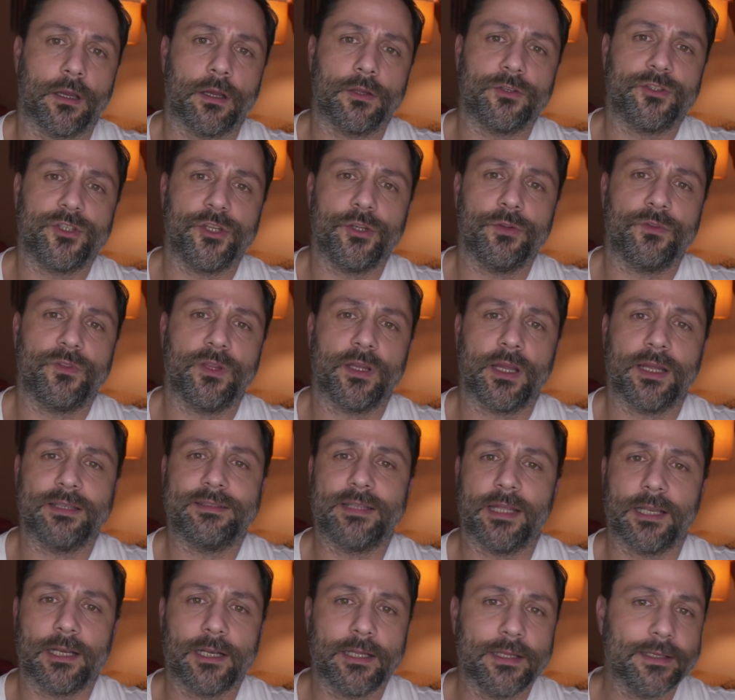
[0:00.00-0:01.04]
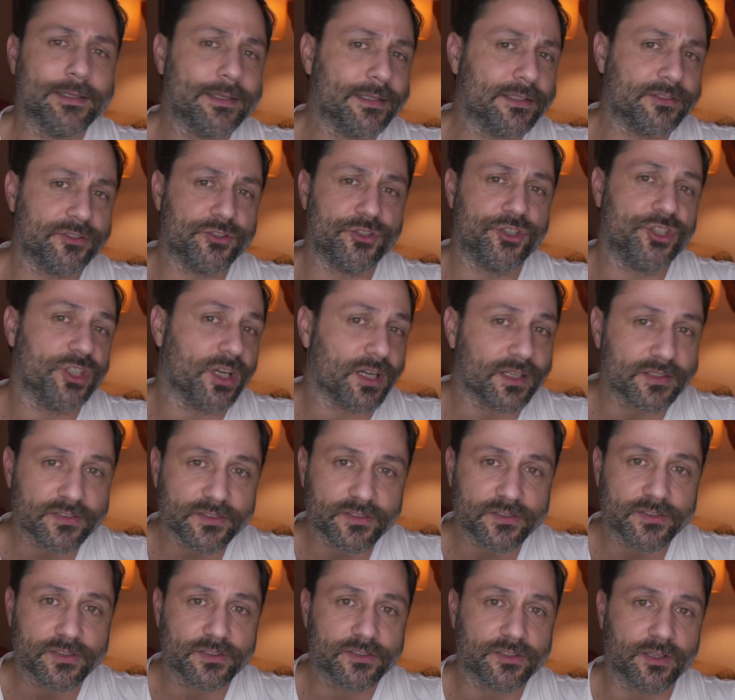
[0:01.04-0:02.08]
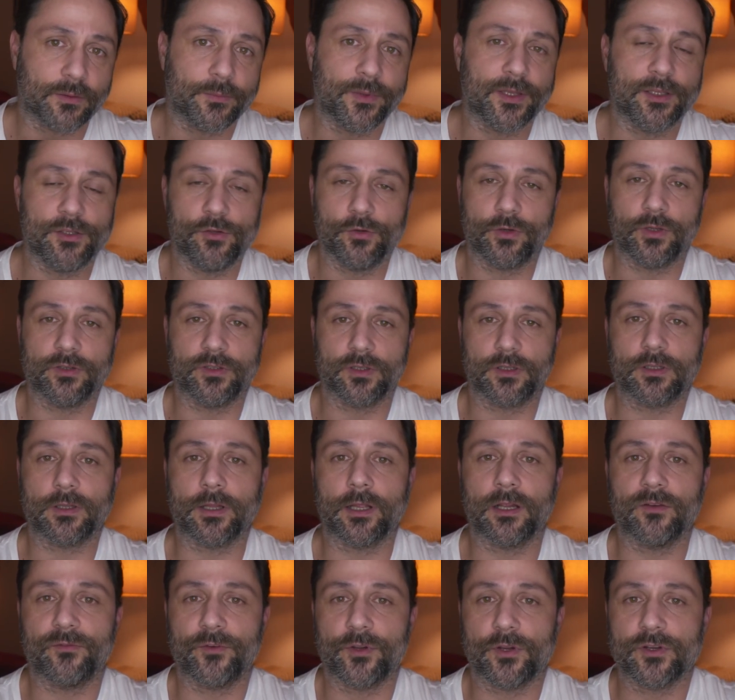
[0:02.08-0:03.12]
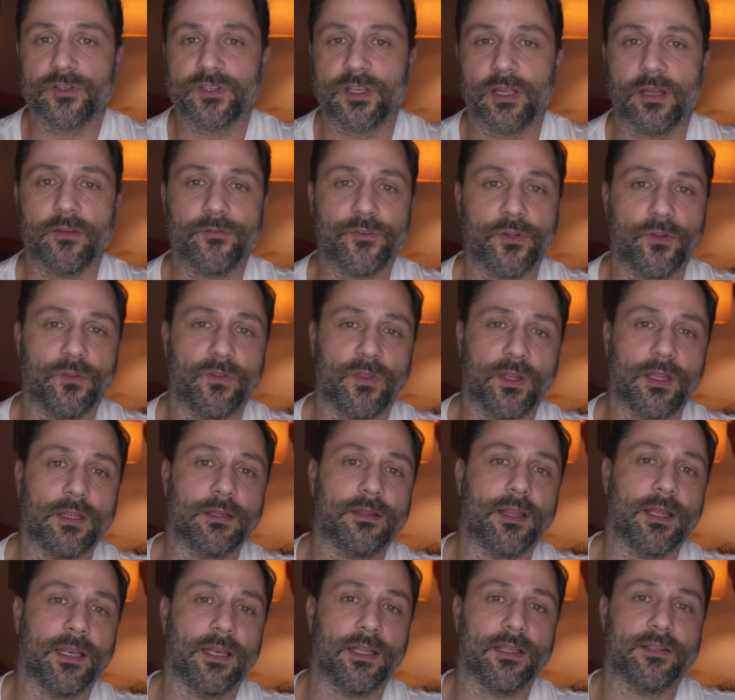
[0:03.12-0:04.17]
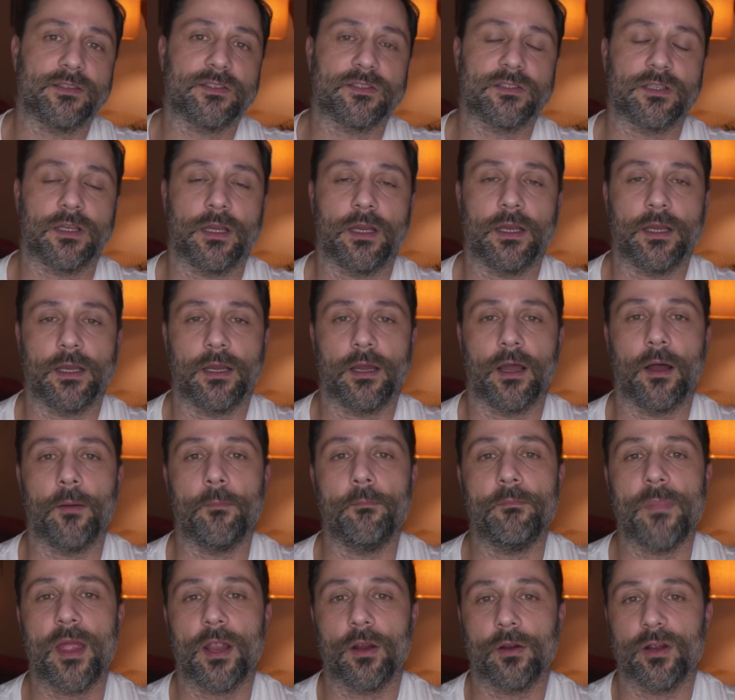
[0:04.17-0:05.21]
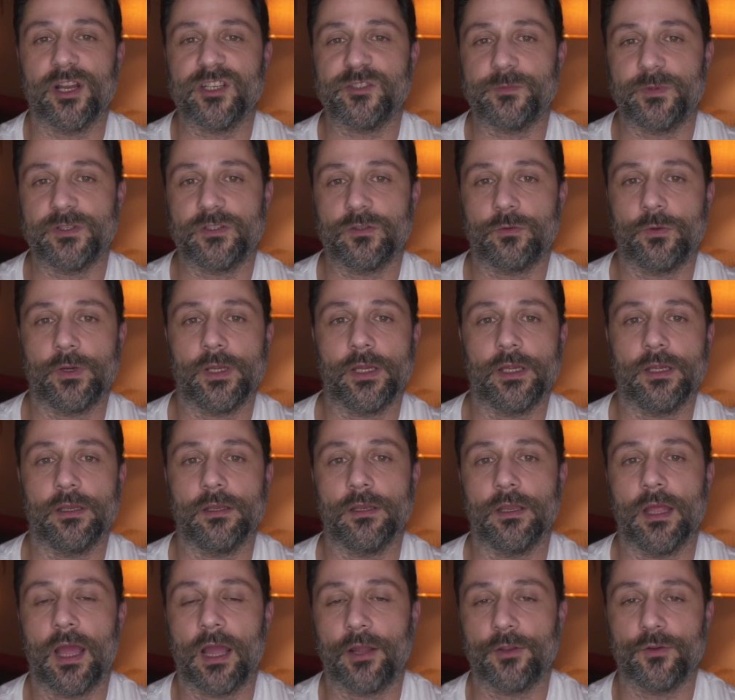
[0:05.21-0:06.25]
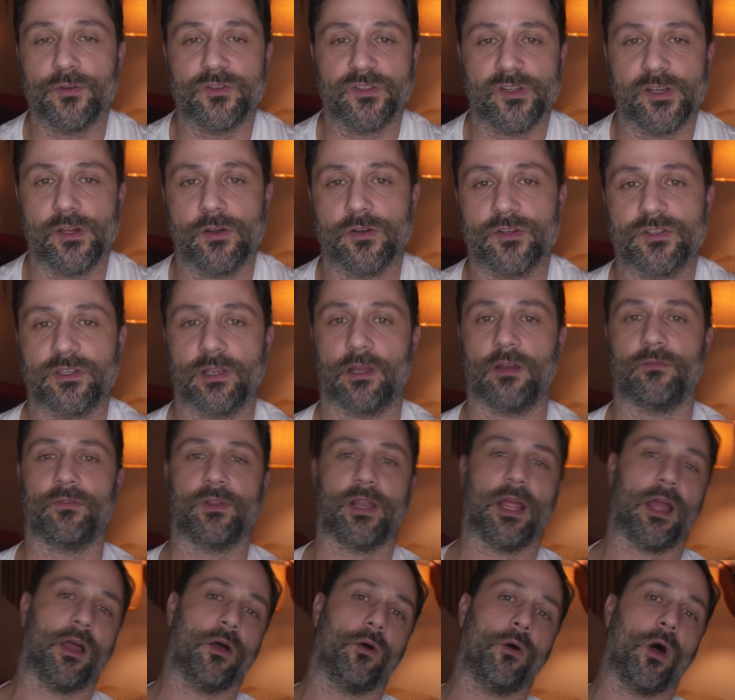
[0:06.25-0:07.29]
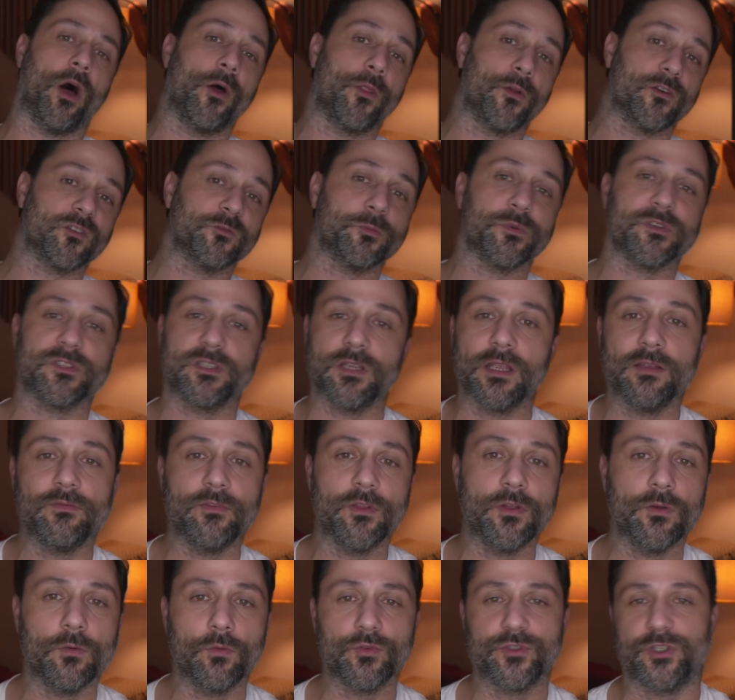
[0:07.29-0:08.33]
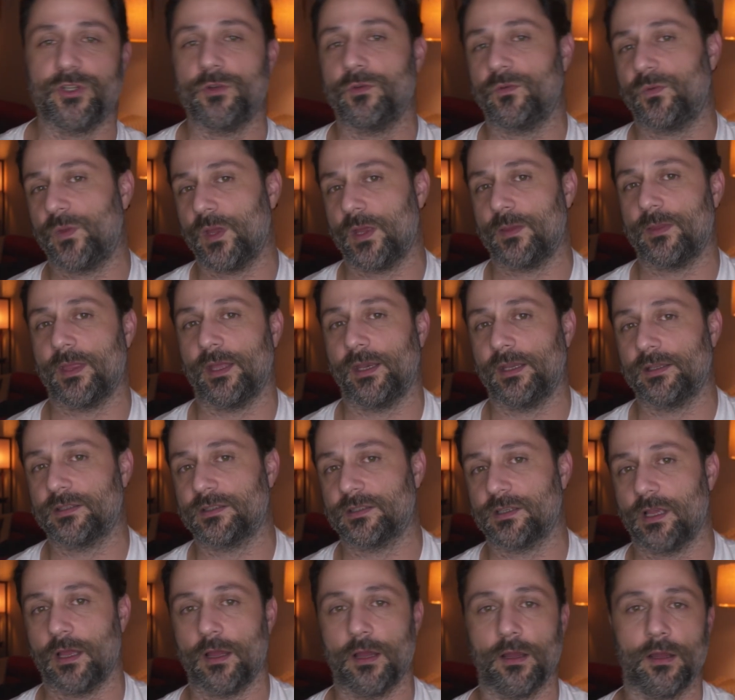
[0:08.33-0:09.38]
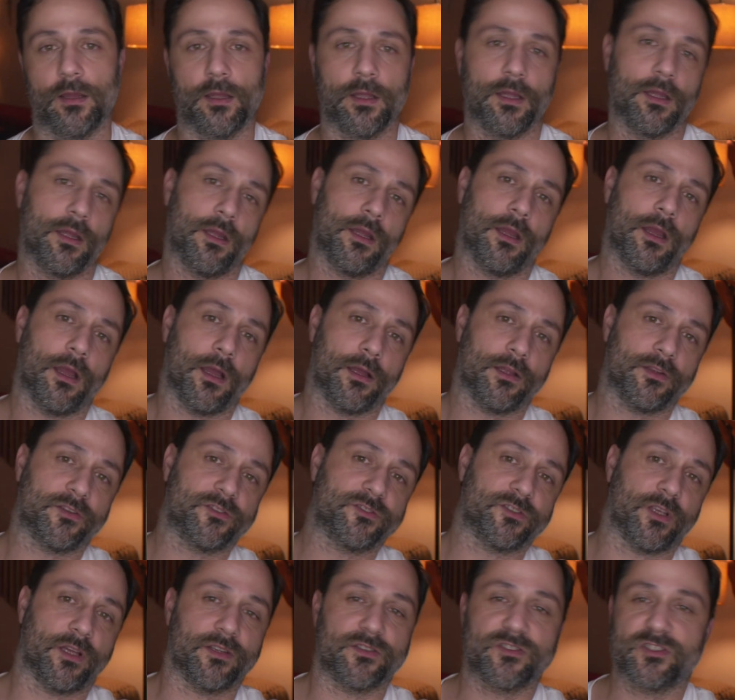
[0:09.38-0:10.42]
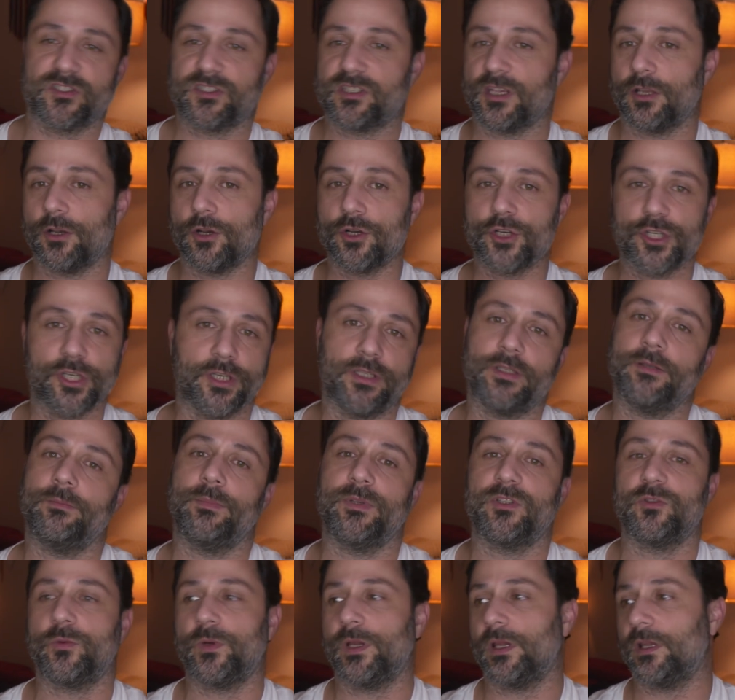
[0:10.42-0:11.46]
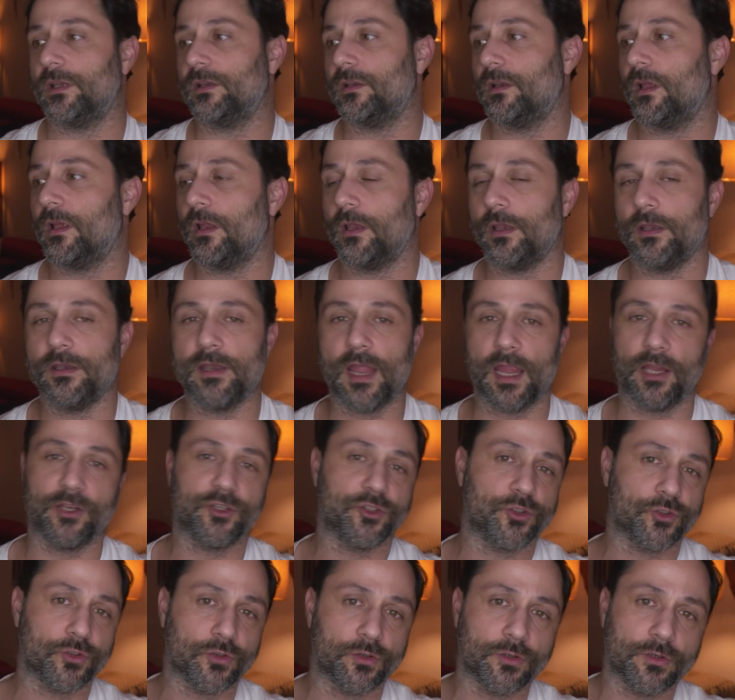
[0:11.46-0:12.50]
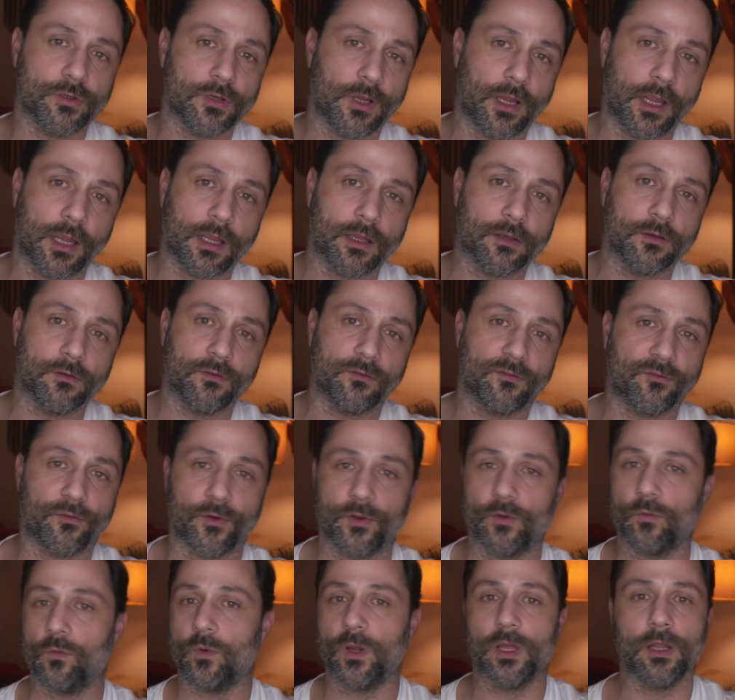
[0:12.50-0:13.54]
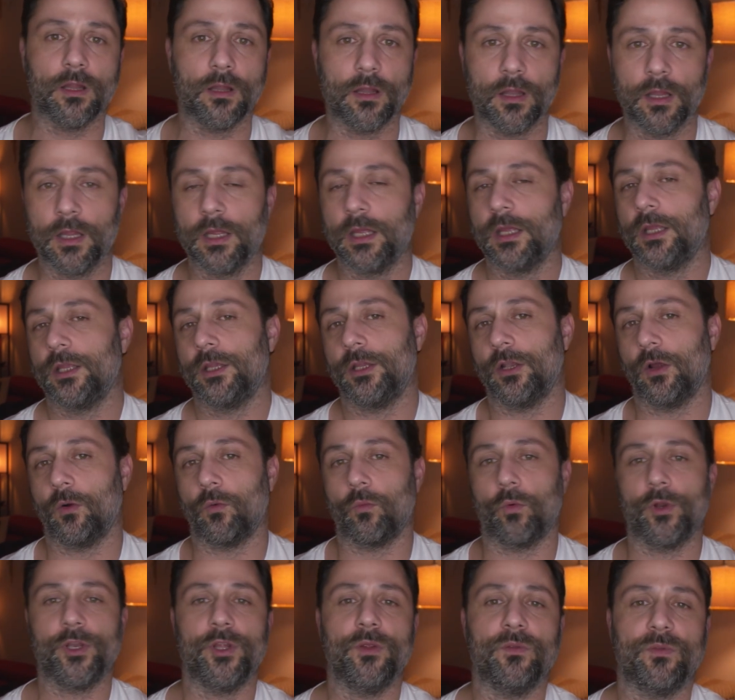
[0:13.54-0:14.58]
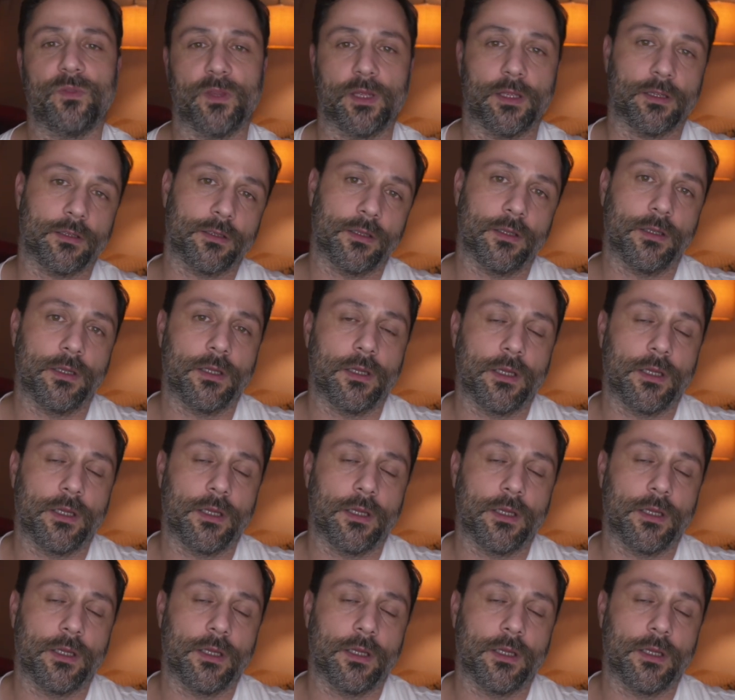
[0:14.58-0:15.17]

Uh, do you think identity is just something you can declare for yourself? Do you think that it's a, uh, a marriage between how you see yourself and how others perceive you? Do you think that it's uh, a, a, synergy between nature and free will? You know, what do you think?